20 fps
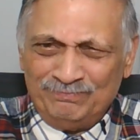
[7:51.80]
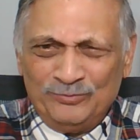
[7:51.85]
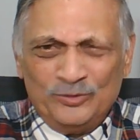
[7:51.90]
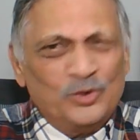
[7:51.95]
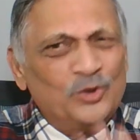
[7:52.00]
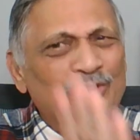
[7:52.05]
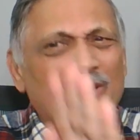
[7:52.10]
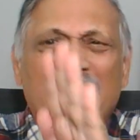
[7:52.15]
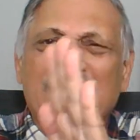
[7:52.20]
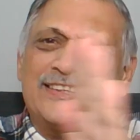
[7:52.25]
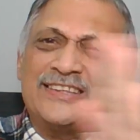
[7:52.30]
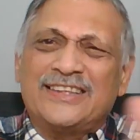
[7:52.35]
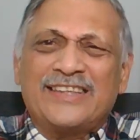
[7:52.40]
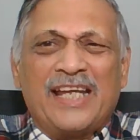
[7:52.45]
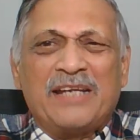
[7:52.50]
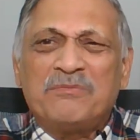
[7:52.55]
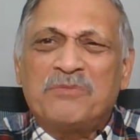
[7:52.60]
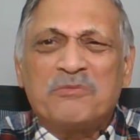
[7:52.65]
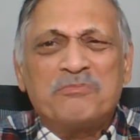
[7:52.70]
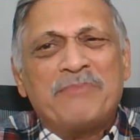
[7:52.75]
So that's the
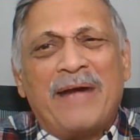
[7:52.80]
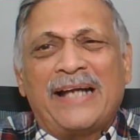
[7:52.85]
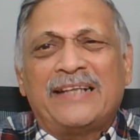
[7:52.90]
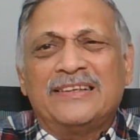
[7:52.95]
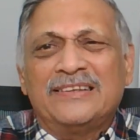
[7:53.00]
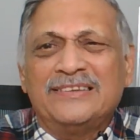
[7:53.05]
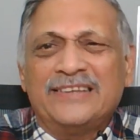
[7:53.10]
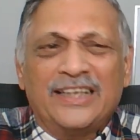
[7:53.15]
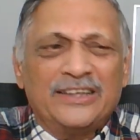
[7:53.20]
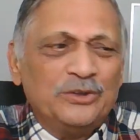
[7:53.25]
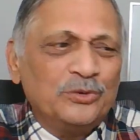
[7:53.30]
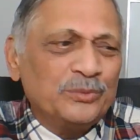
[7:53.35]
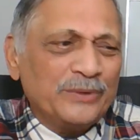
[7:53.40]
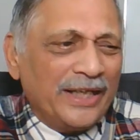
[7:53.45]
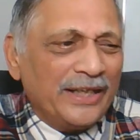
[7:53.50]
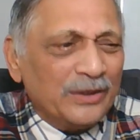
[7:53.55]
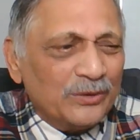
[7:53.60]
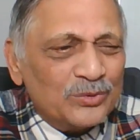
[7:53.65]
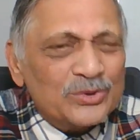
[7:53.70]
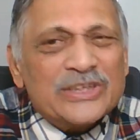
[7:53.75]
type of pattern that you
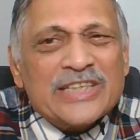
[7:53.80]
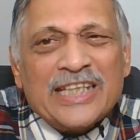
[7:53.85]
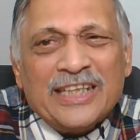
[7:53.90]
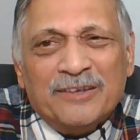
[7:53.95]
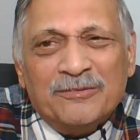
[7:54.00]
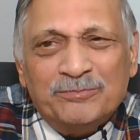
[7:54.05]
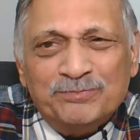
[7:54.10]
tend to see.